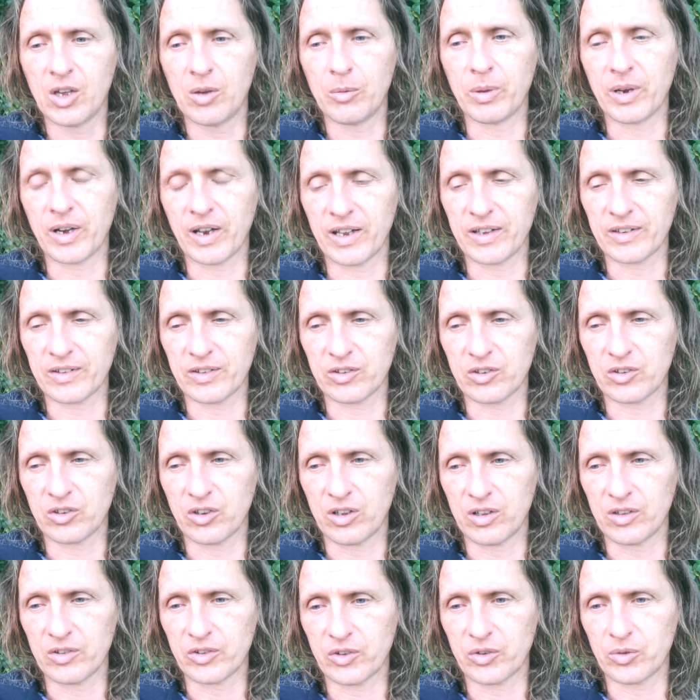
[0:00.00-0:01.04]
But as
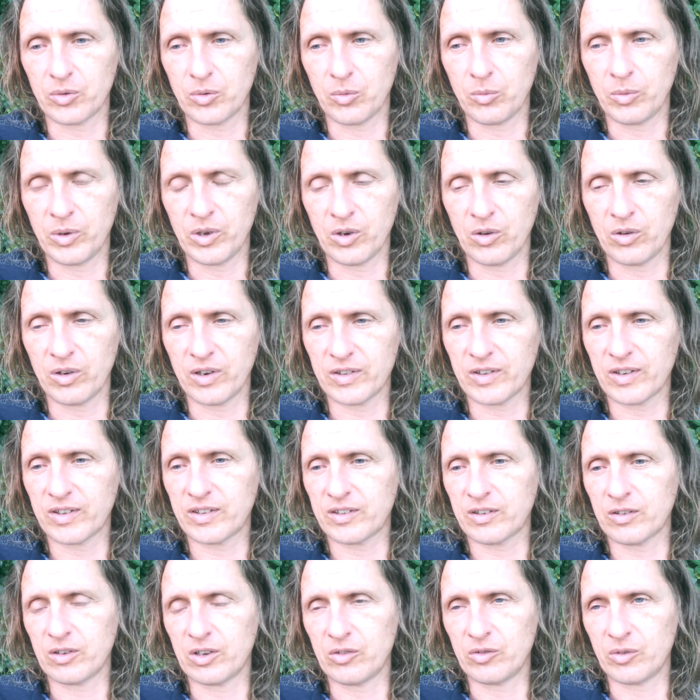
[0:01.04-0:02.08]
adults, we don't
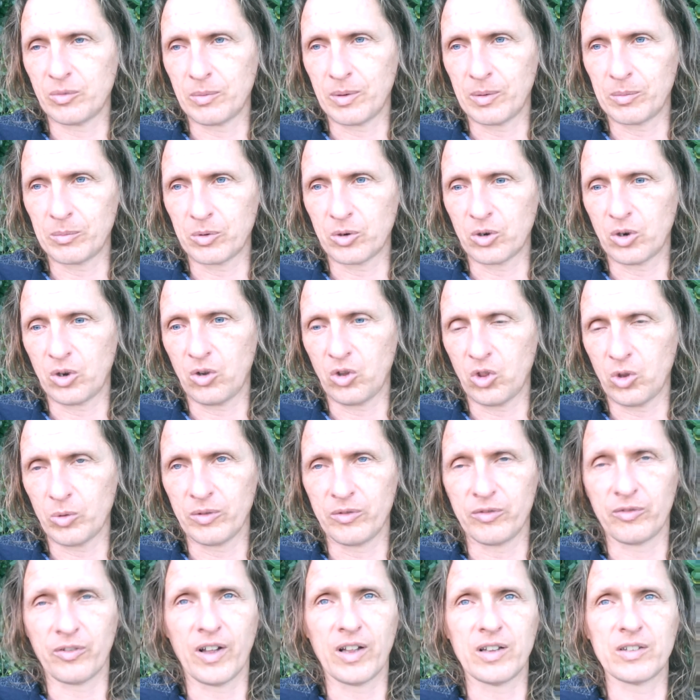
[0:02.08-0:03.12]
necessarily remember all that
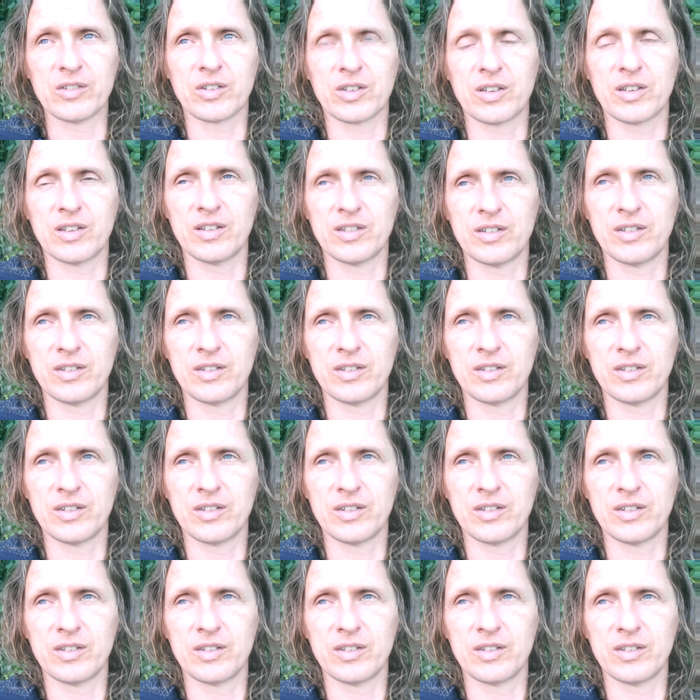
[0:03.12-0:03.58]
we felt,